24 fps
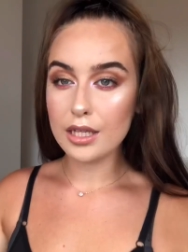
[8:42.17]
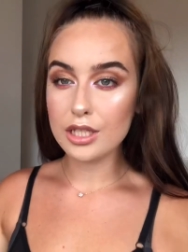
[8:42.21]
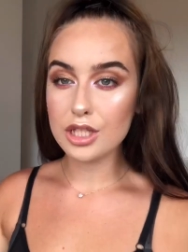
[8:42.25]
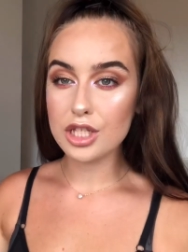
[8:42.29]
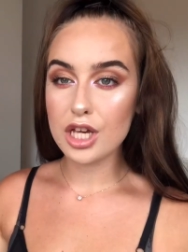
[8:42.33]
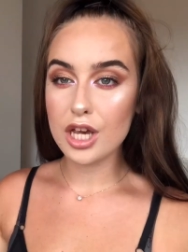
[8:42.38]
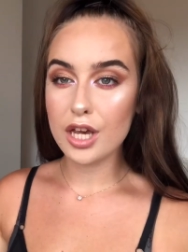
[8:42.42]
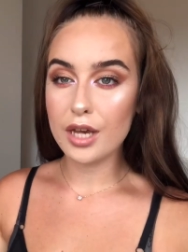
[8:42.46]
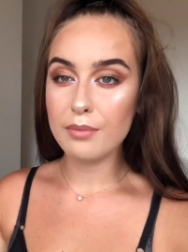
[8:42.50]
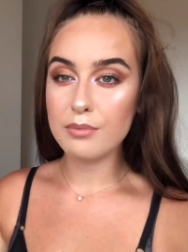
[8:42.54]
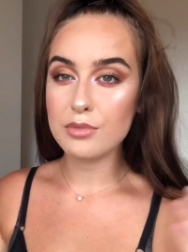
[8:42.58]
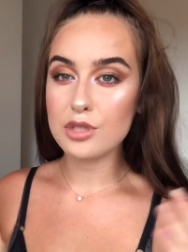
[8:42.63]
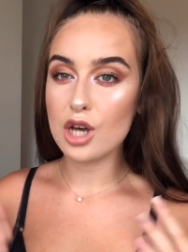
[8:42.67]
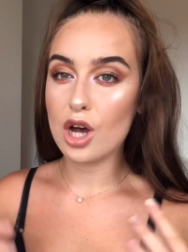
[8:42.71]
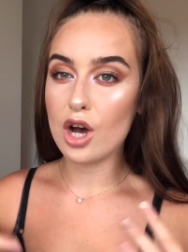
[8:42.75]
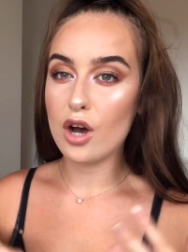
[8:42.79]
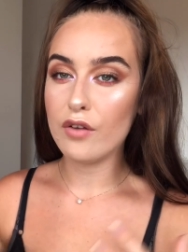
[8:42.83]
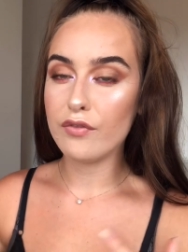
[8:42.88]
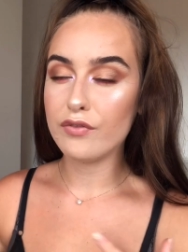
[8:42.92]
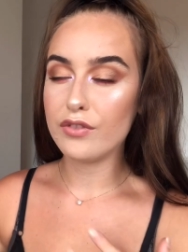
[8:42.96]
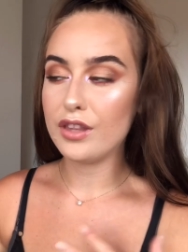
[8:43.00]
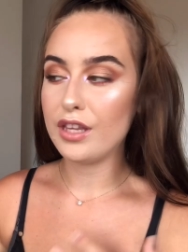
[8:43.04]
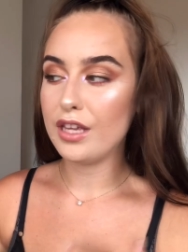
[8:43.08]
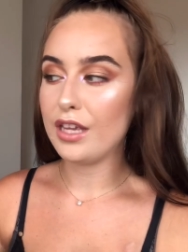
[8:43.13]
terms
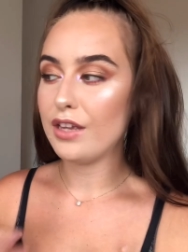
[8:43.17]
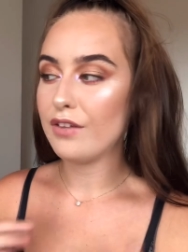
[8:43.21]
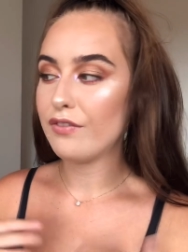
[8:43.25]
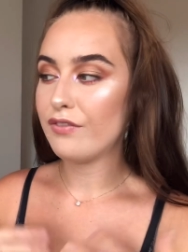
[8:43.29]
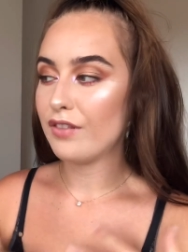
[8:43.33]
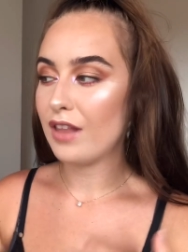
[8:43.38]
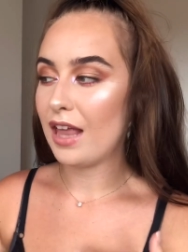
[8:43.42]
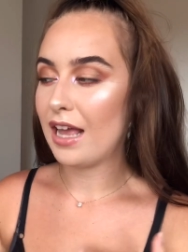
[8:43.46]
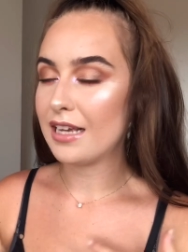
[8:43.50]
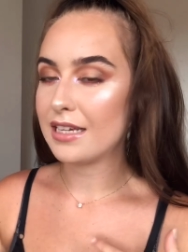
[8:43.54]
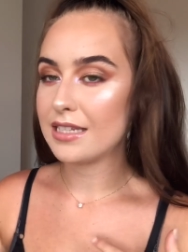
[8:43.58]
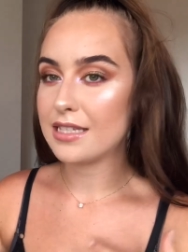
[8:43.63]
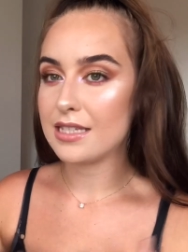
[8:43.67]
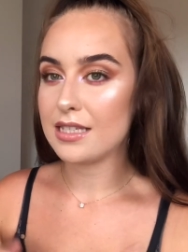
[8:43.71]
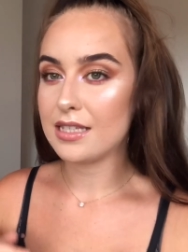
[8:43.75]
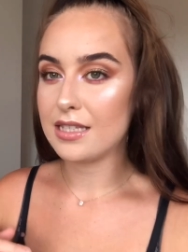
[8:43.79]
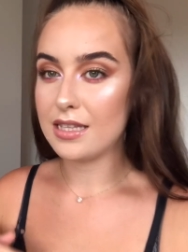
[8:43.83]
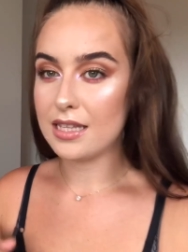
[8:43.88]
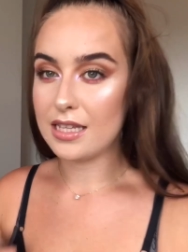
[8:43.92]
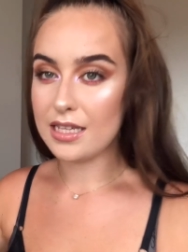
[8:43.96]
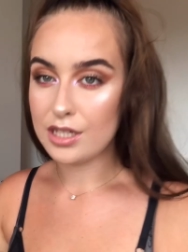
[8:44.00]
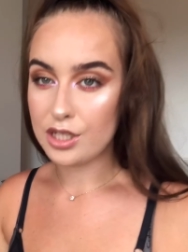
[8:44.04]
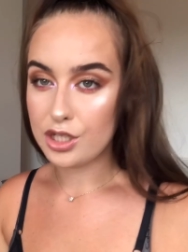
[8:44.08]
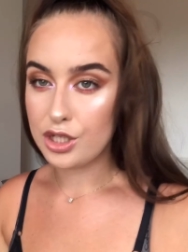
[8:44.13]
of the flex,
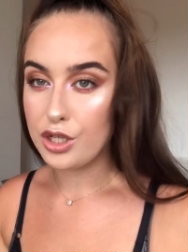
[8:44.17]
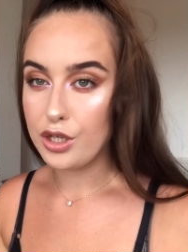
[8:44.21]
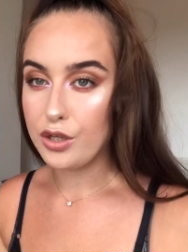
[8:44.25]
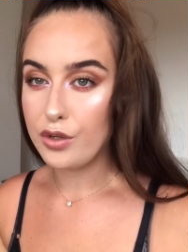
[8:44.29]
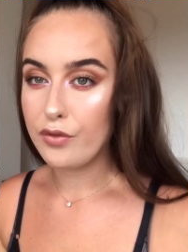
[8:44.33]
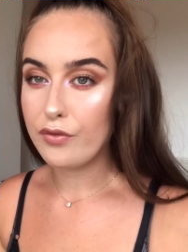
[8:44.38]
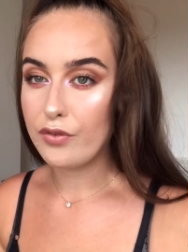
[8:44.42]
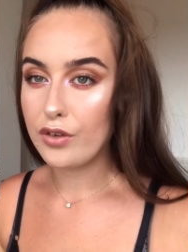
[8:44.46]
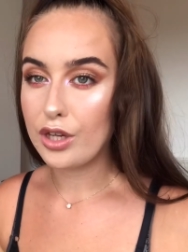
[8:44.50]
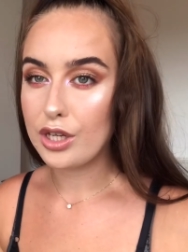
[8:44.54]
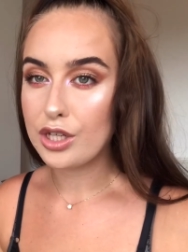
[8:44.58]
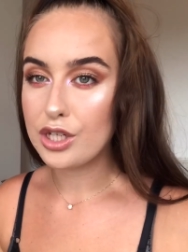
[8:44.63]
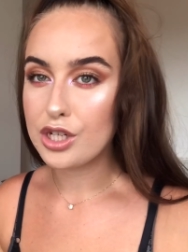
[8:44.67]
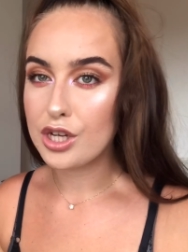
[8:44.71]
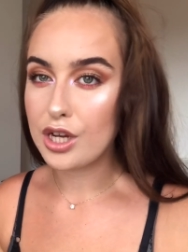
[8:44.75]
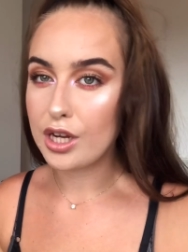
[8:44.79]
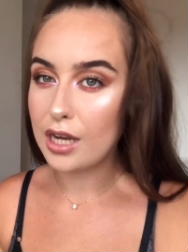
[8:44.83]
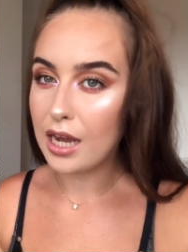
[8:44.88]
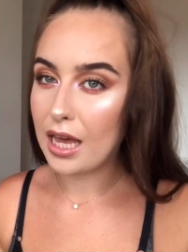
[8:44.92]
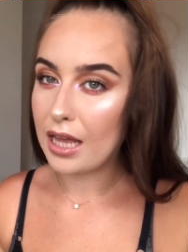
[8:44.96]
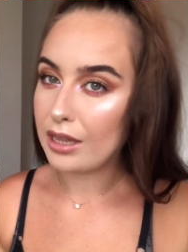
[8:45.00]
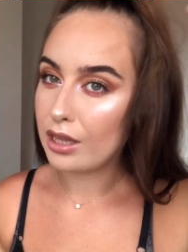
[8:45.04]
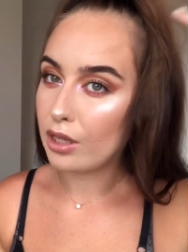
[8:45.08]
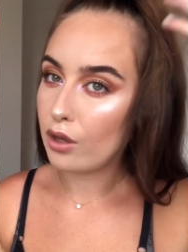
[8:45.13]
this new version
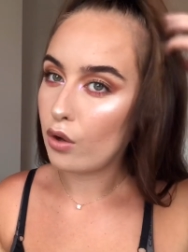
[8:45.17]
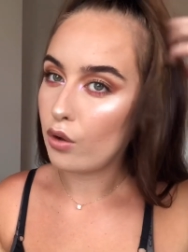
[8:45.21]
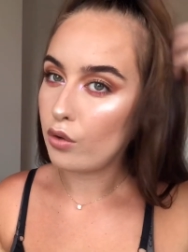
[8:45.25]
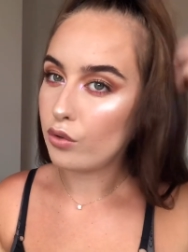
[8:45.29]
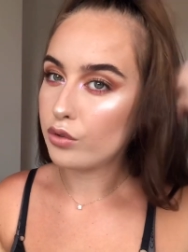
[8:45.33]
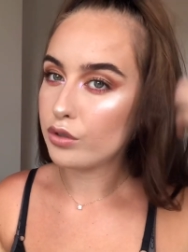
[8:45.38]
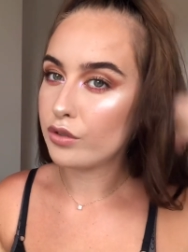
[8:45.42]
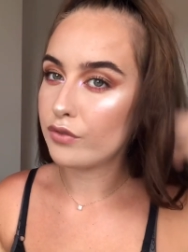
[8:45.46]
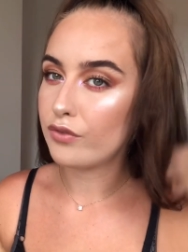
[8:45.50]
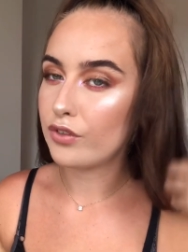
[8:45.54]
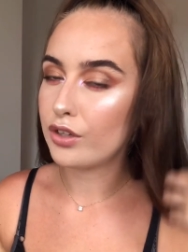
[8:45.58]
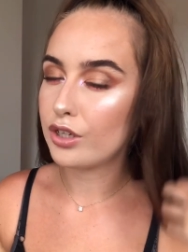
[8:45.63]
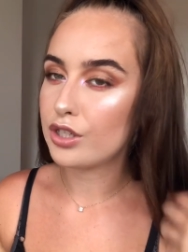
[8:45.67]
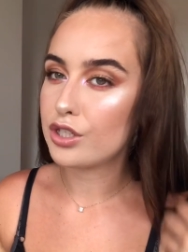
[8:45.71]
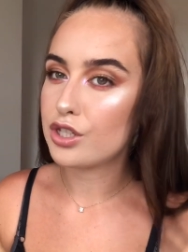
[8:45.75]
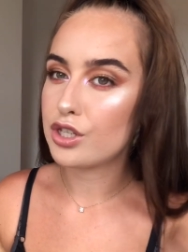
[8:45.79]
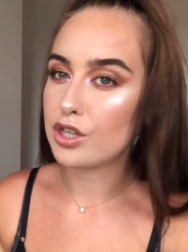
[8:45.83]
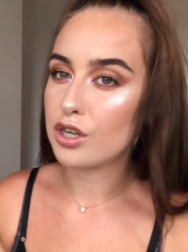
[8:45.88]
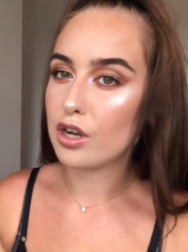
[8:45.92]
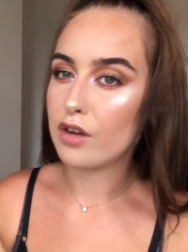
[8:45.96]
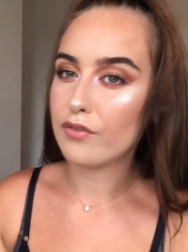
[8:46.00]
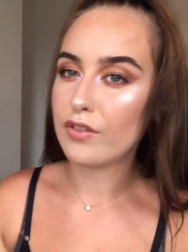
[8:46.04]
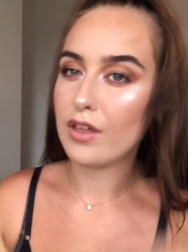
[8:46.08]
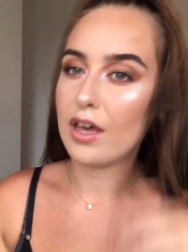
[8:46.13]
and the older
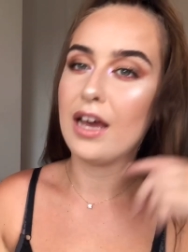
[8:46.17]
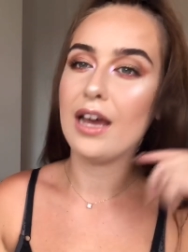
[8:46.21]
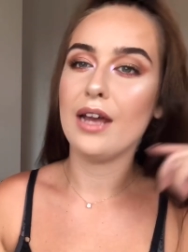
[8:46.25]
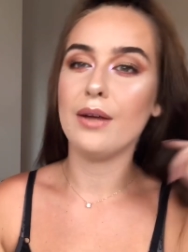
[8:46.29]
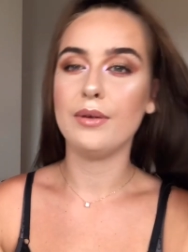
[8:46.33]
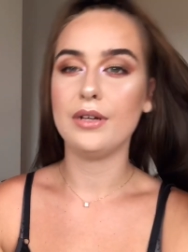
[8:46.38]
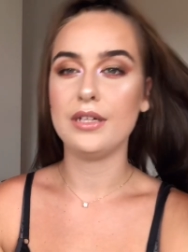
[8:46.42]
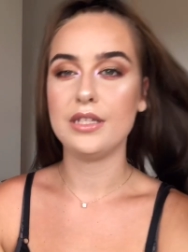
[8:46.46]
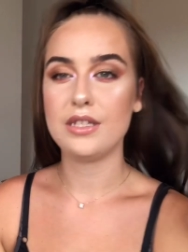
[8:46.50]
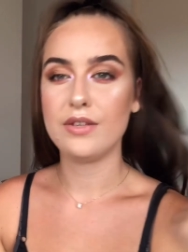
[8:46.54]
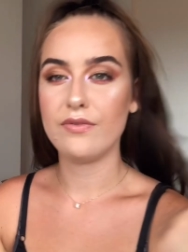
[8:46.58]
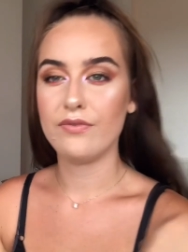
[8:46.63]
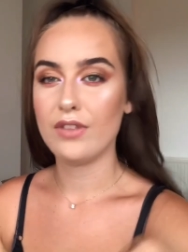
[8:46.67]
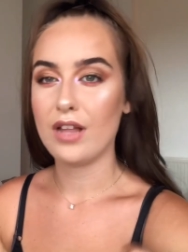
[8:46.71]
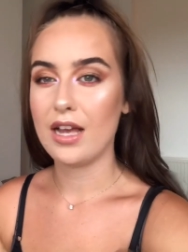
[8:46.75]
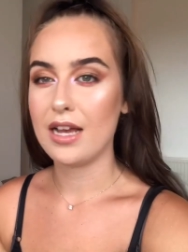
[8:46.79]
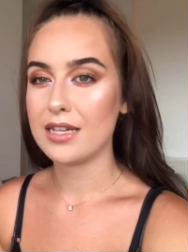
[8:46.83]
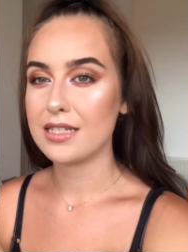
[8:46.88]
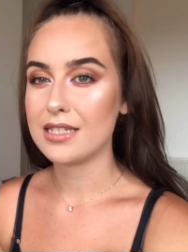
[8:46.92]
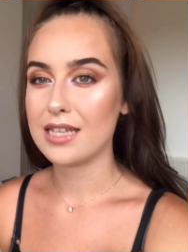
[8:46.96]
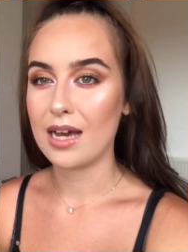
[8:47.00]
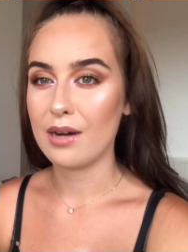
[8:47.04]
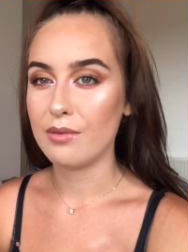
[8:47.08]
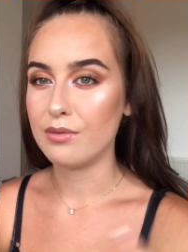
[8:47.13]
version of the high-waisted
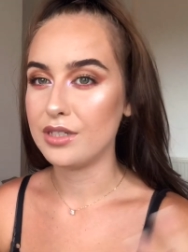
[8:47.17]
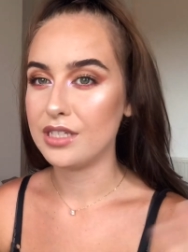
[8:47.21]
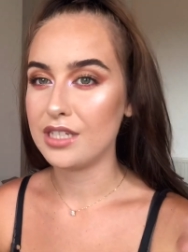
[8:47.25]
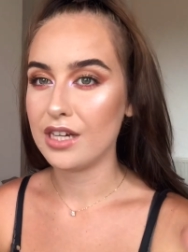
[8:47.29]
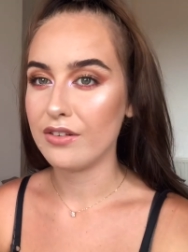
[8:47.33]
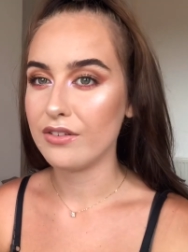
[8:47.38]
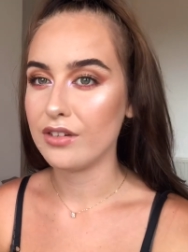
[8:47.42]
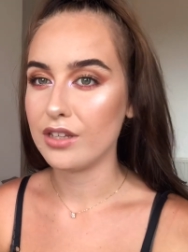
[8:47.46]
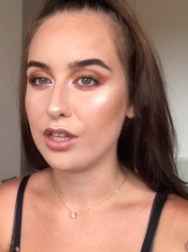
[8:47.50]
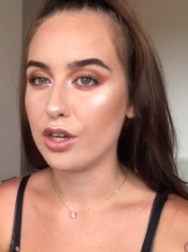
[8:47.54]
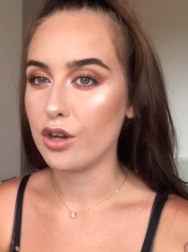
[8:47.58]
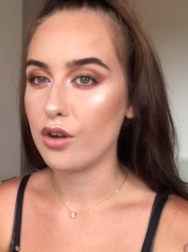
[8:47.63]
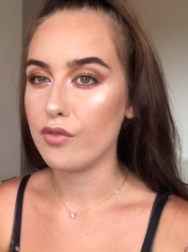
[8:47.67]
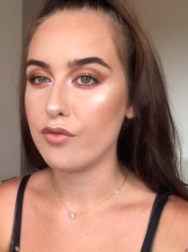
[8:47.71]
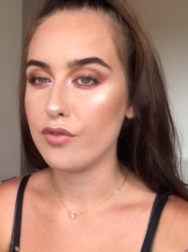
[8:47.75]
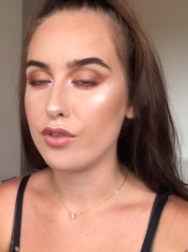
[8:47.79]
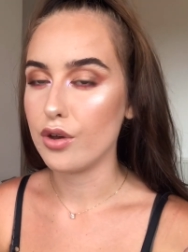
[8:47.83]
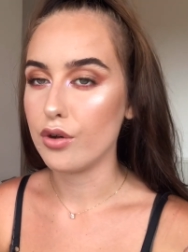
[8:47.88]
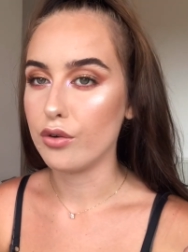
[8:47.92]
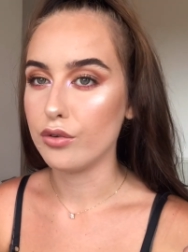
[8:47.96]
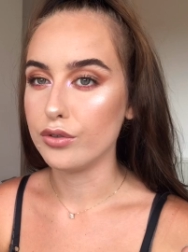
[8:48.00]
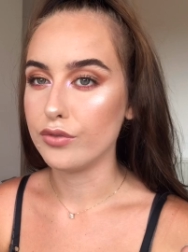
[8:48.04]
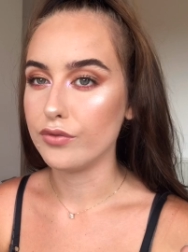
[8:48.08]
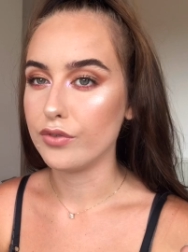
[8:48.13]
flex, I would definitely go for the
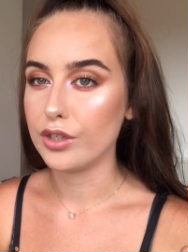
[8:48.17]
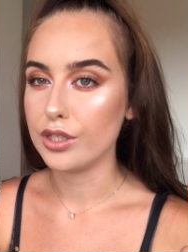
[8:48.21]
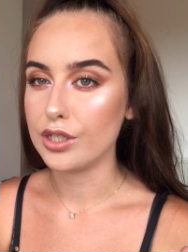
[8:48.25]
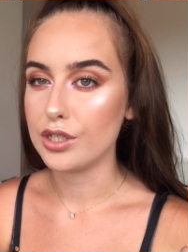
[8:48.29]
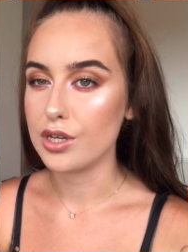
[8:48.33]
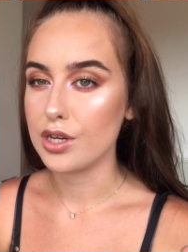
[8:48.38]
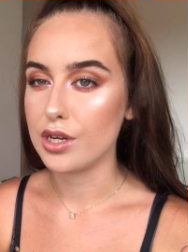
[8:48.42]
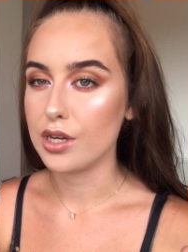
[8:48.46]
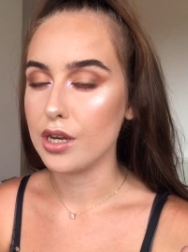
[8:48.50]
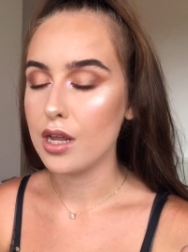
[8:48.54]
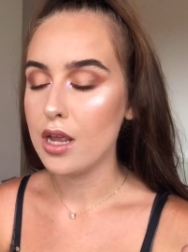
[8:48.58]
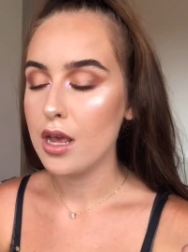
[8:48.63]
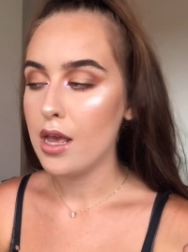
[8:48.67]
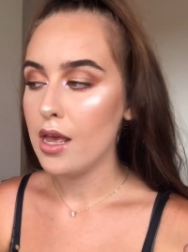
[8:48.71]
older version.